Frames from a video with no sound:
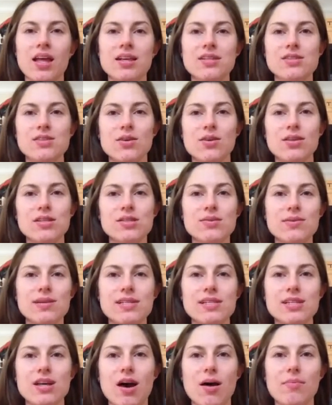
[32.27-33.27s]
So this
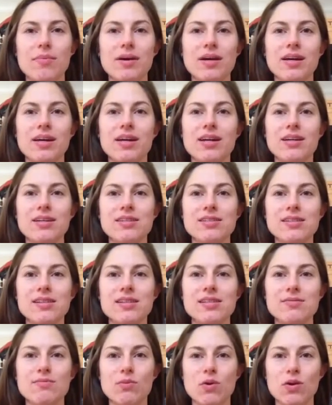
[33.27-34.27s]
week's topic is
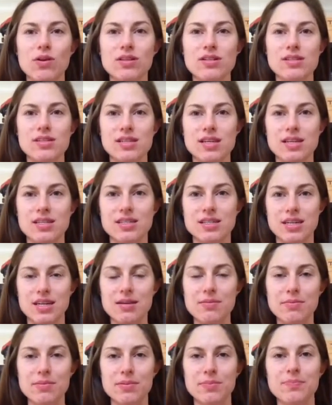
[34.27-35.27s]
It's More Than Skin
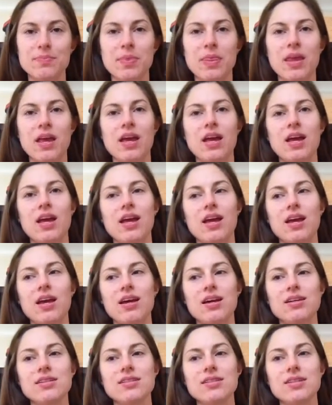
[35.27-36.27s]
Deep,
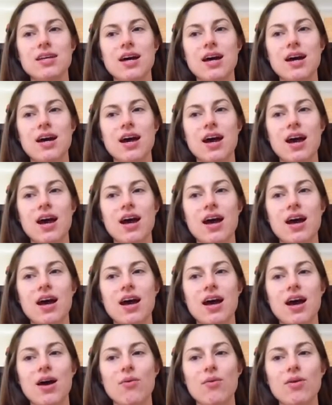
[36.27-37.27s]
and I
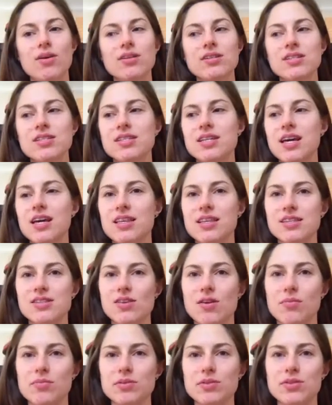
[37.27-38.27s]
wanted to take this
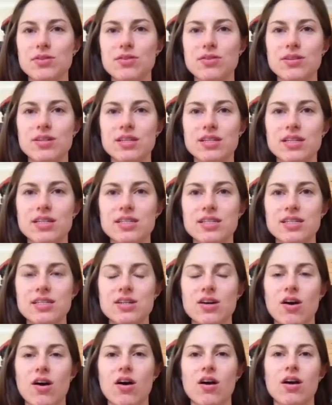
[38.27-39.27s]
opportunity to
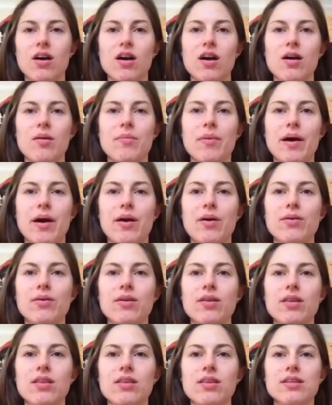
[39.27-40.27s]
talk about
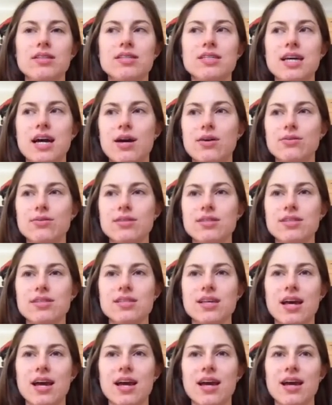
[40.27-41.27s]
the
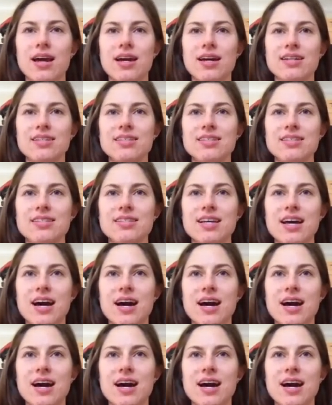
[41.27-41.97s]
doubts and